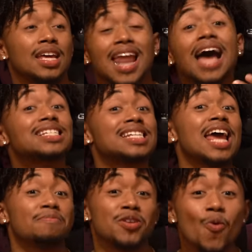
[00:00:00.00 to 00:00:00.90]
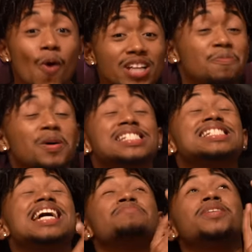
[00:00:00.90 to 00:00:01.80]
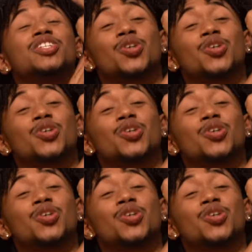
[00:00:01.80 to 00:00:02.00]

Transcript: not snake me once, but snake me